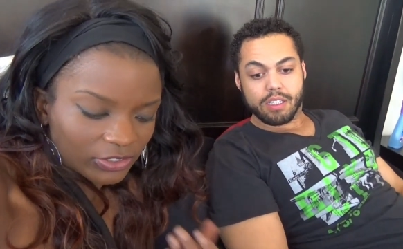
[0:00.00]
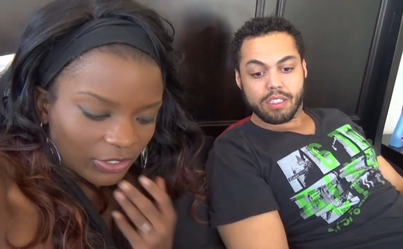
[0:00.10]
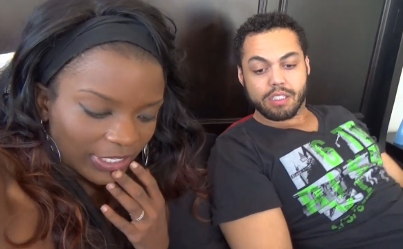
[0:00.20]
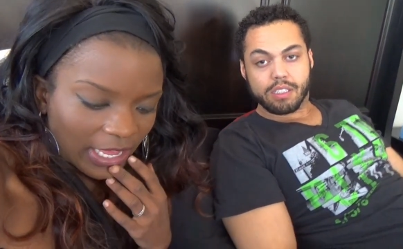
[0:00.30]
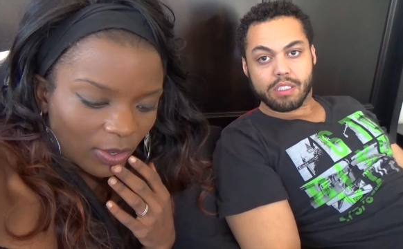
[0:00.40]

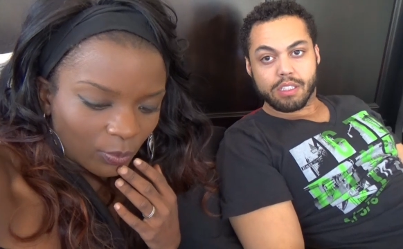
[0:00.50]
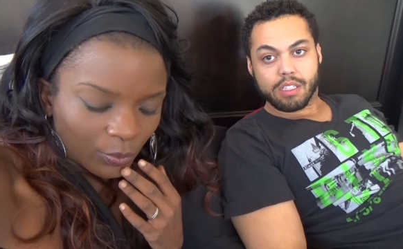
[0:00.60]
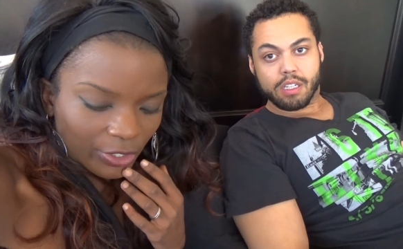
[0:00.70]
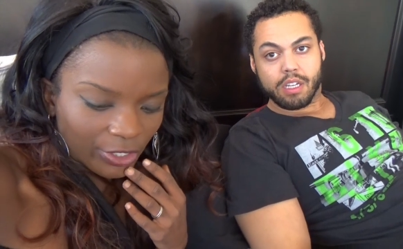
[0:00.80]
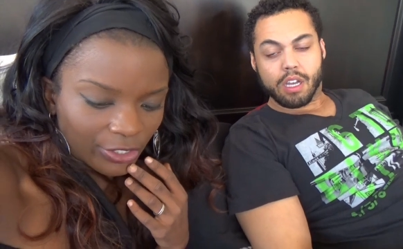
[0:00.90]
Speaker 1: So yeah,
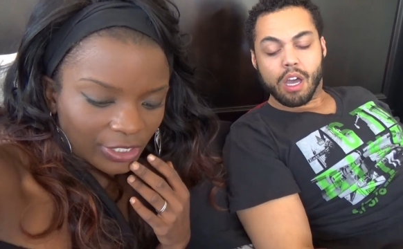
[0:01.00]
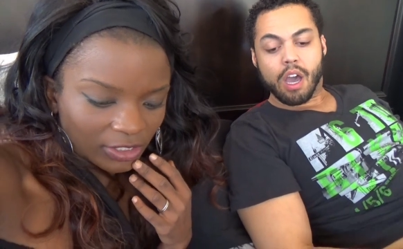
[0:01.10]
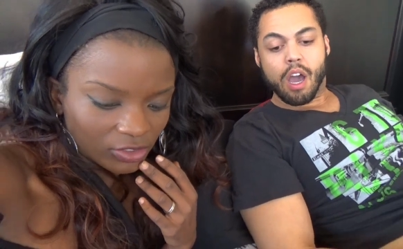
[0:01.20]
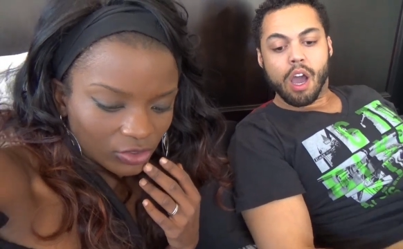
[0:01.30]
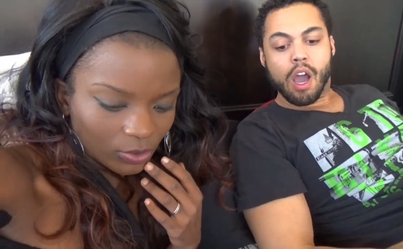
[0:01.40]
we're
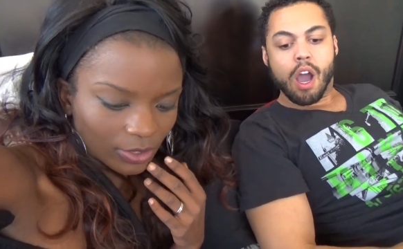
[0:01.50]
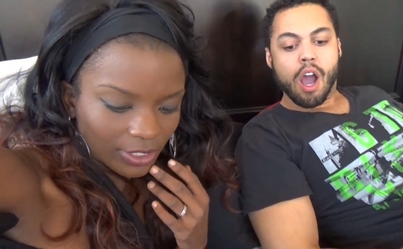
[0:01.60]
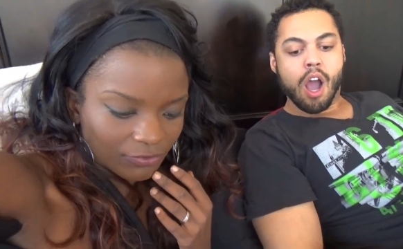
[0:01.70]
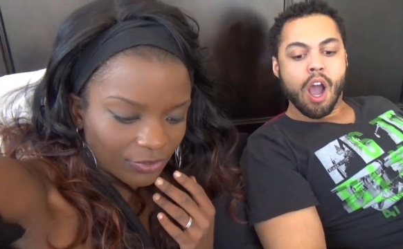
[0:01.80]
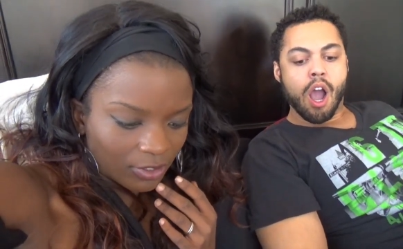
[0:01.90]
not sure
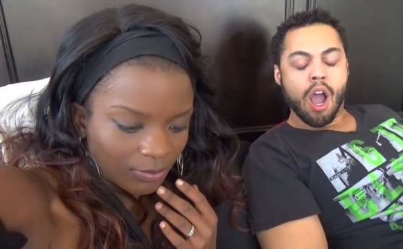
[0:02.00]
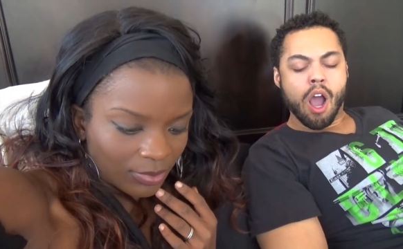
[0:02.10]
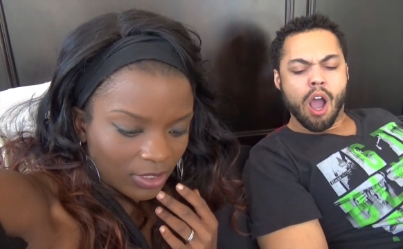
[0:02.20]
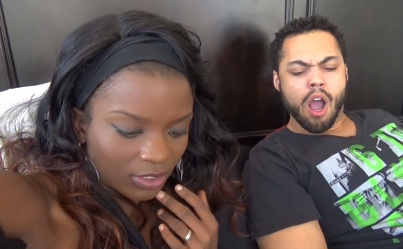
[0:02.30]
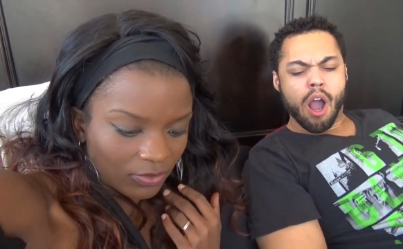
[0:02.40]
if we're going to
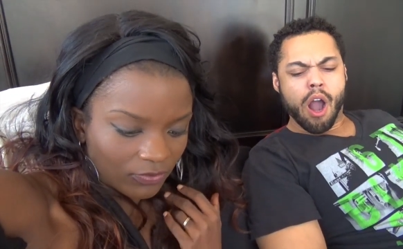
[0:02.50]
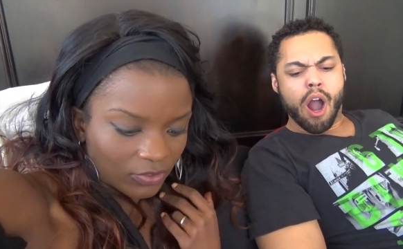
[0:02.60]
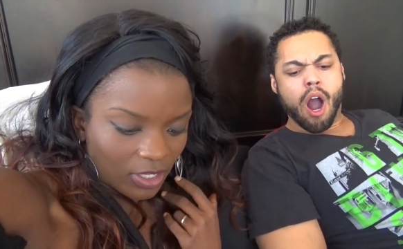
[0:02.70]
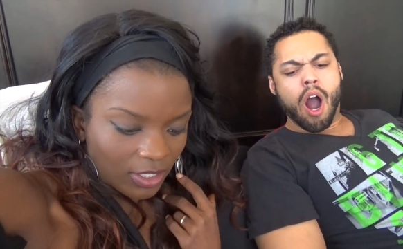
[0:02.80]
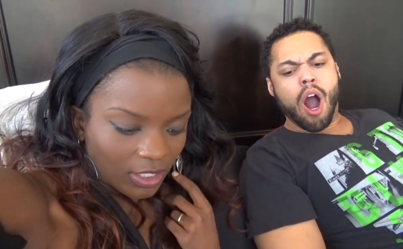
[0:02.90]
be
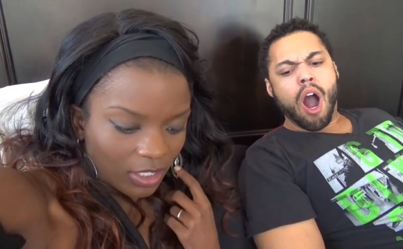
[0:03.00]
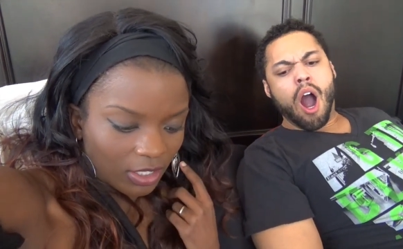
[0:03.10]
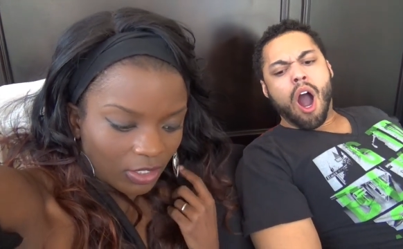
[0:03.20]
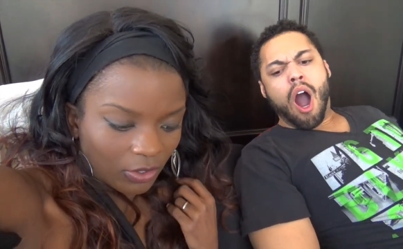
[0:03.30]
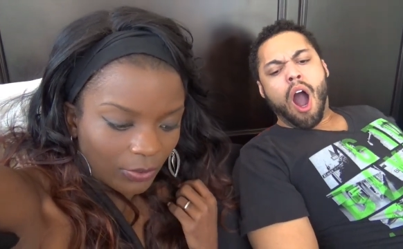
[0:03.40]

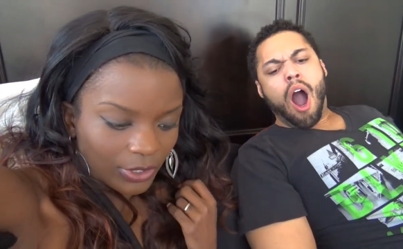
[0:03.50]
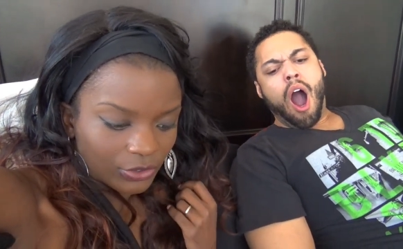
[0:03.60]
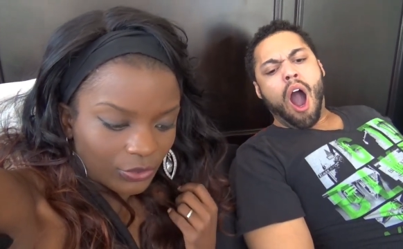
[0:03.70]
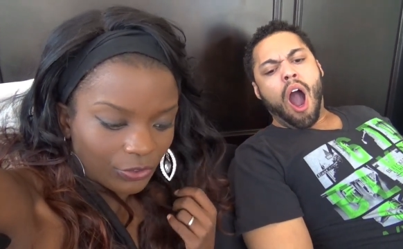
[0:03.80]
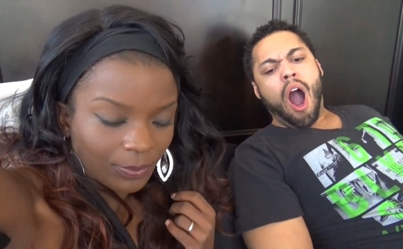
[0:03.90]
vlogging going
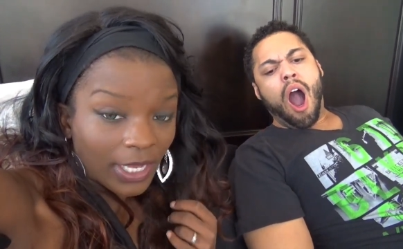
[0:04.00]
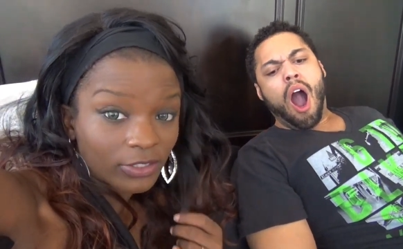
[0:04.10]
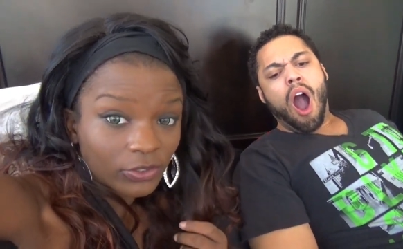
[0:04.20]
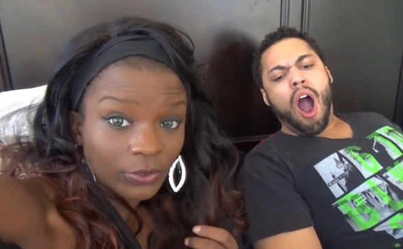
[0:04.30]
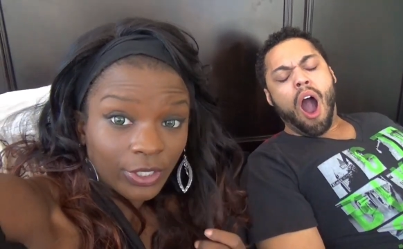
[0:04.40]
to the
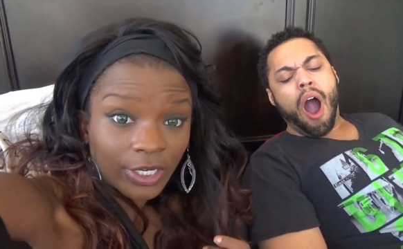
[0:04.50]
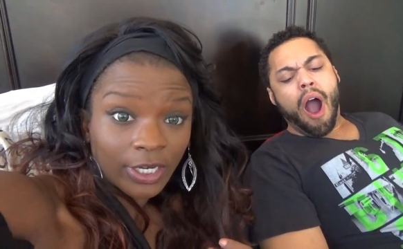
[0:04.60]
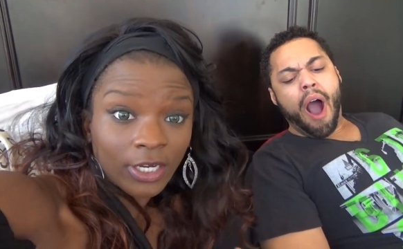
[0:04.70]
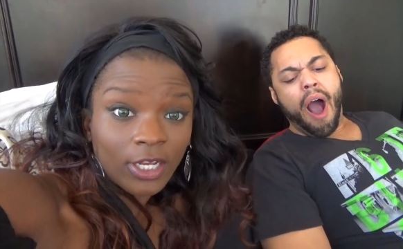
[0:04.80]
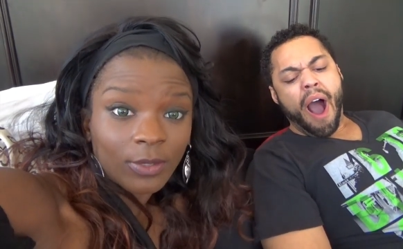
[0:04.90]
pet
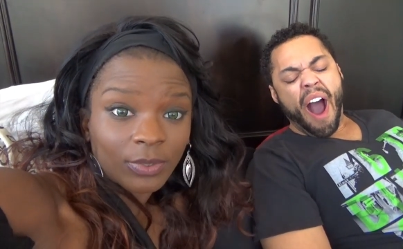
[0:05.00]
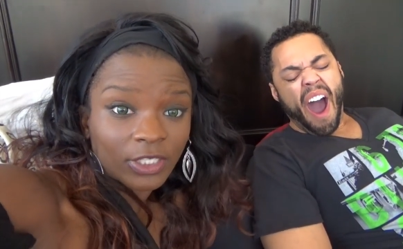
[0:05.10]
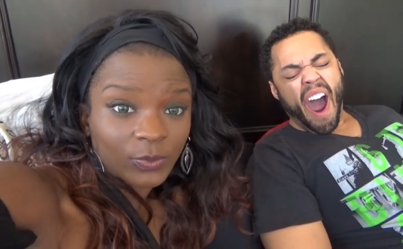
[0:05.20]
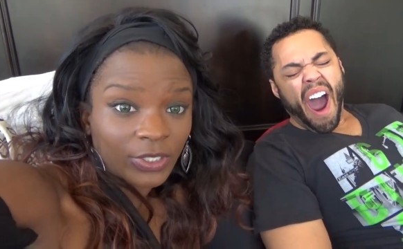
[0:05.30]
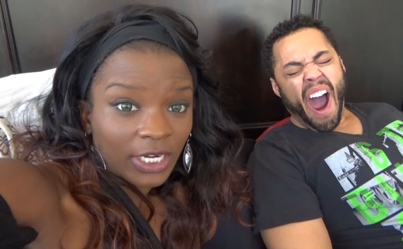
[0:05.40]
store
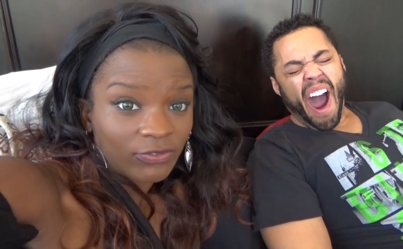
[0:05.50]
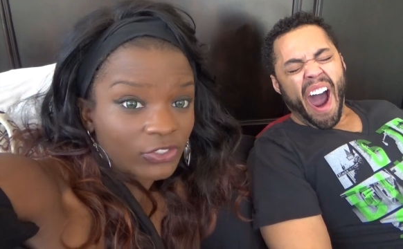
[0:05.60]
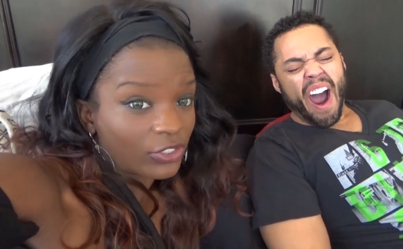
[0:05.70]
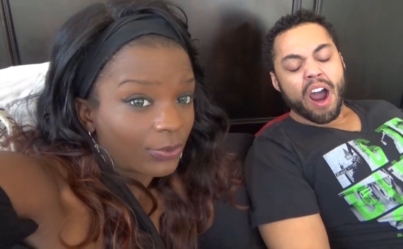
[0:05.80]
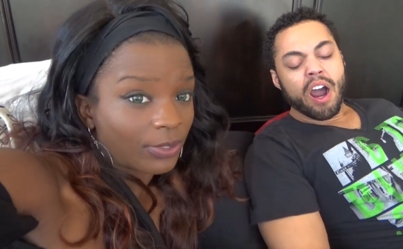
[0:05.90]
because we're not
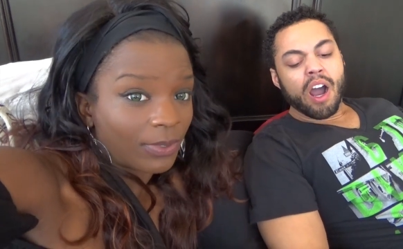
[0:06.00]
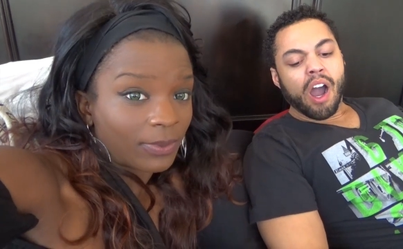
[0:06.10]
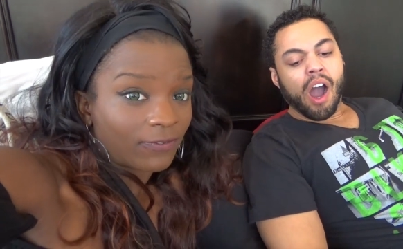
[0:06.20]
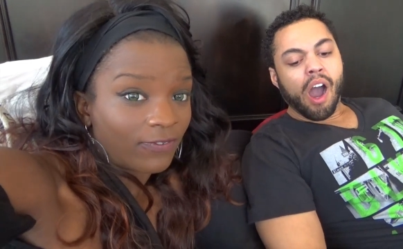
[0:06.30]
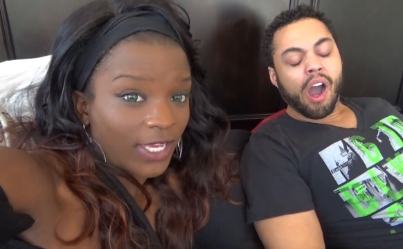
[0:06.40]
even sure we're going to be
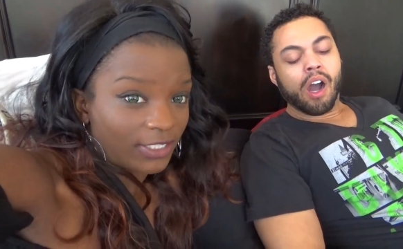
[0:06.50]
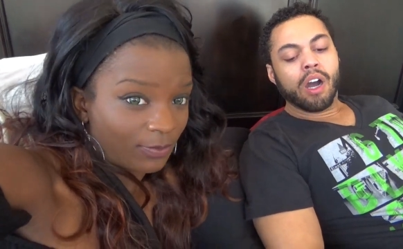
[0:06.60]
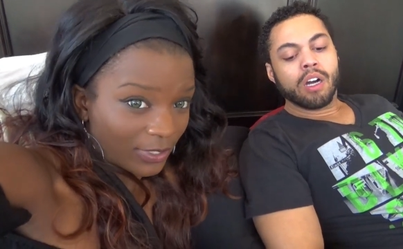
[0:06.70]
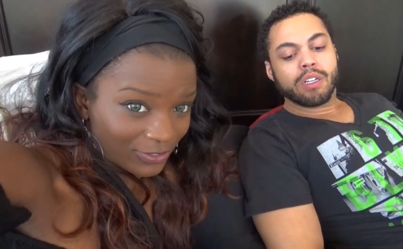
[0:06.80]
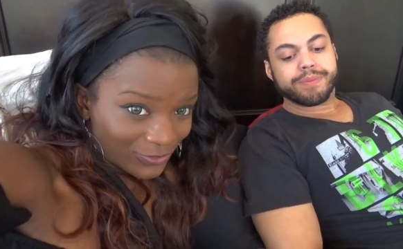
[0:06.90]
able to find
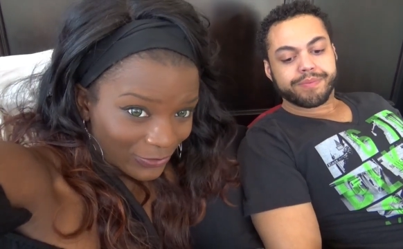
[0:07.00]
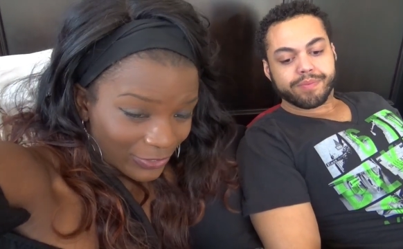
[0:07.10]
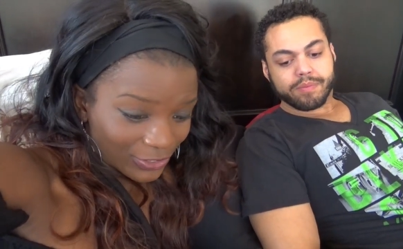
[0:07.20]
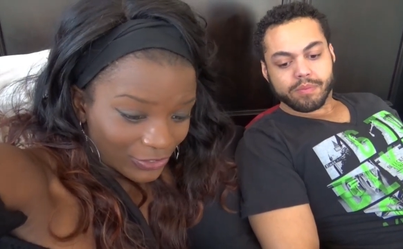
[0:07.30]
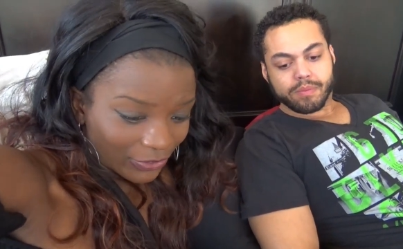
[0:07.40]
a pet
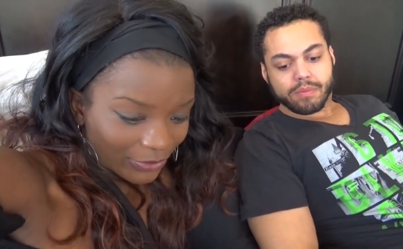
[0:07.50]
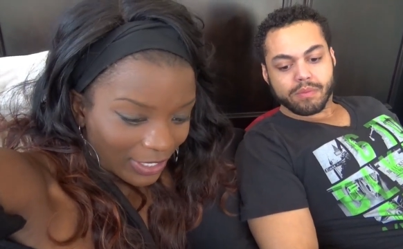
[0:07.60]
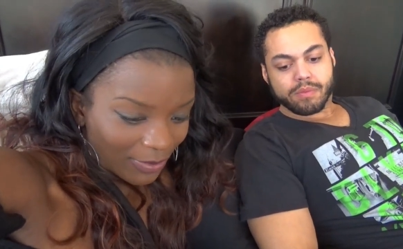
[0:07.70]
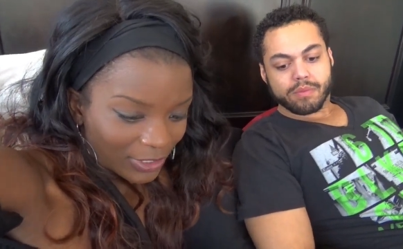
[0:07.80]
store. So yeah,